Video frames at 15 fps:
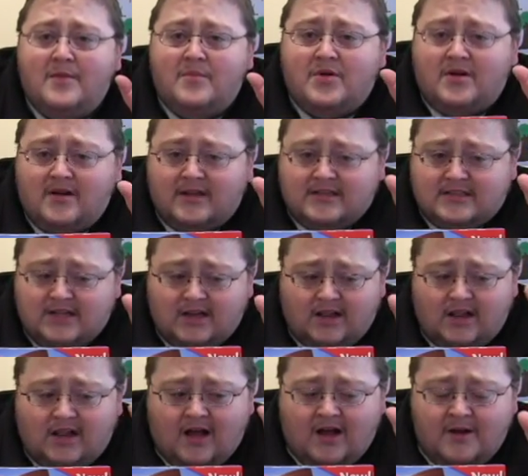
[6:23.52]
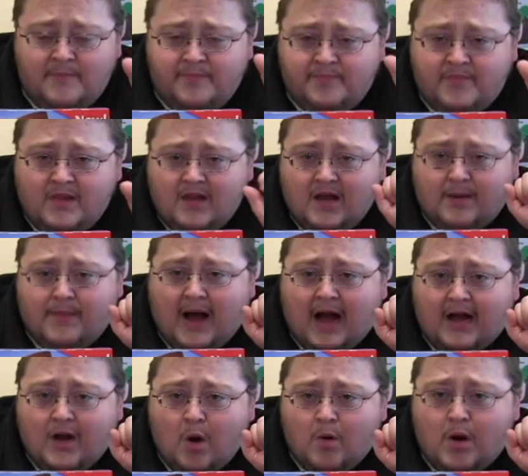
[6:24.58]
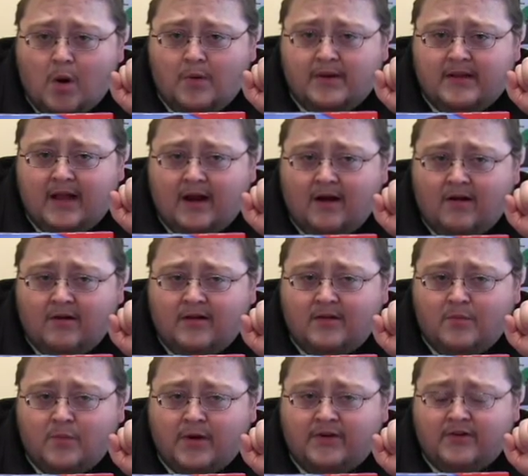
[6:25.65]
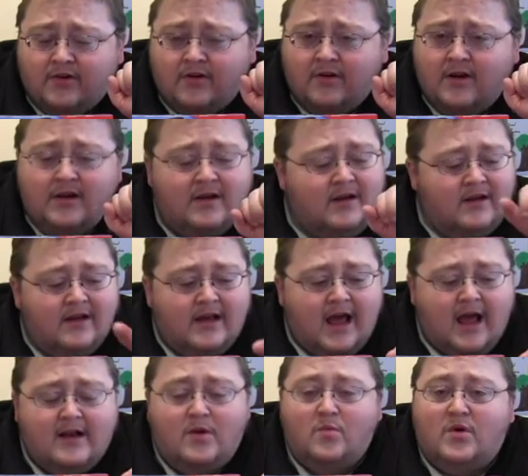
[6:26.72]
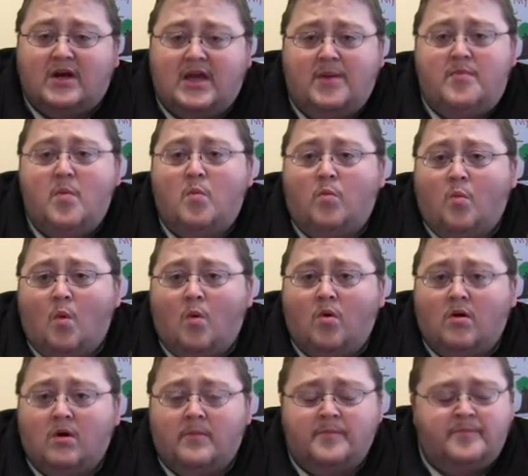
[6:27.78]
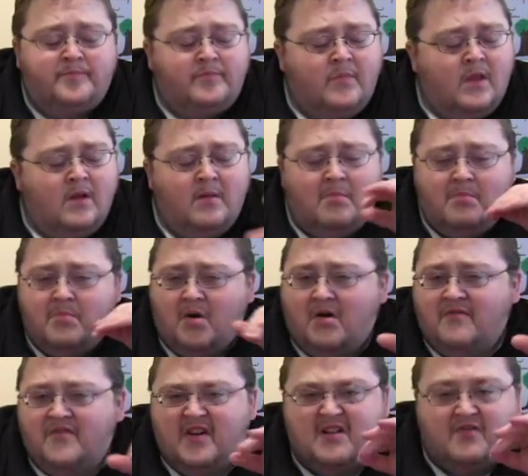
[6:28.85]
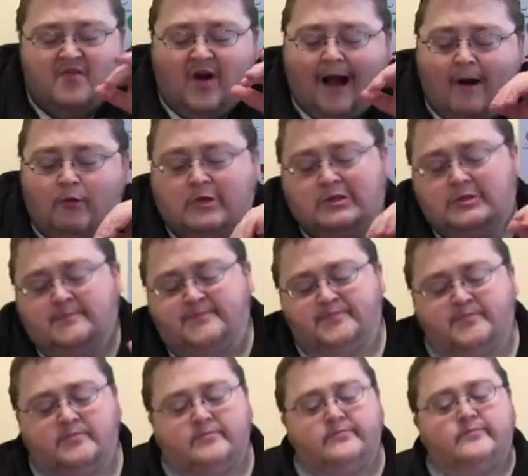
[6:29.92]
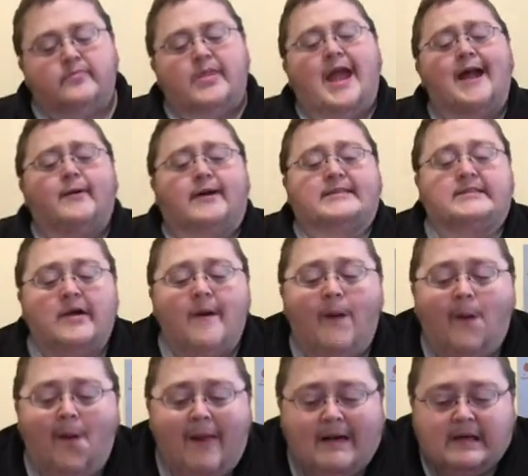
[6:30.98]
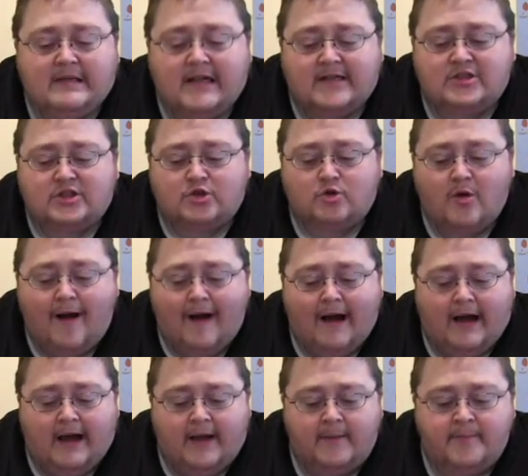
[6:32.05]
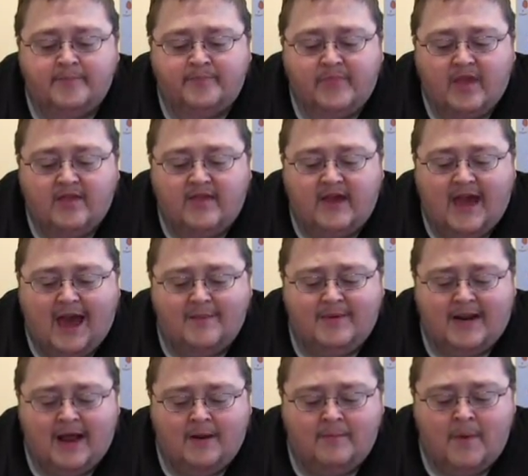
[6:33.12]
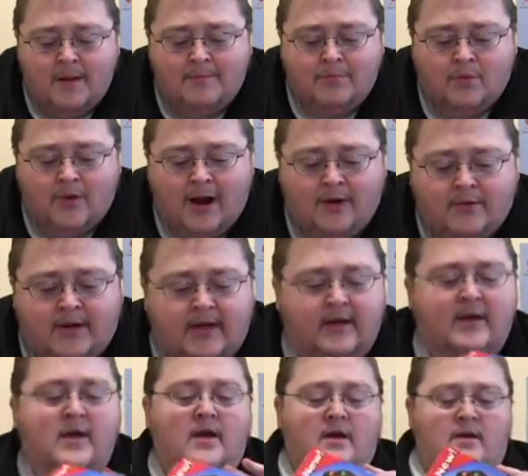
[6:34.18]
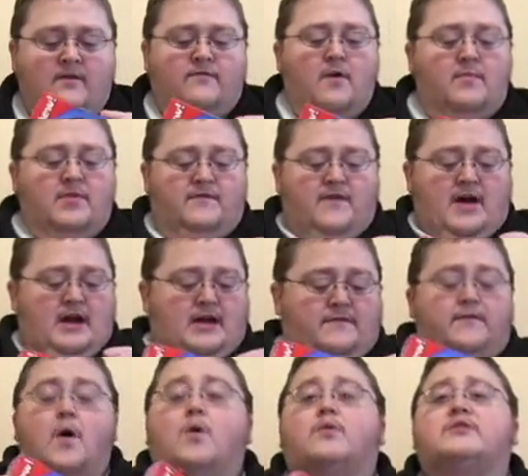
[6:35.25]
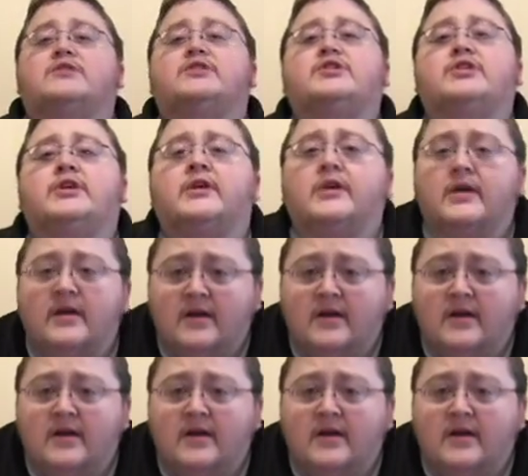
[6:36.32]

put a nice little cup of hot cocoa in there in the winter, and it will keep it warm, perfect for hours. Anyways, let's try the M&M brownie from the fine folks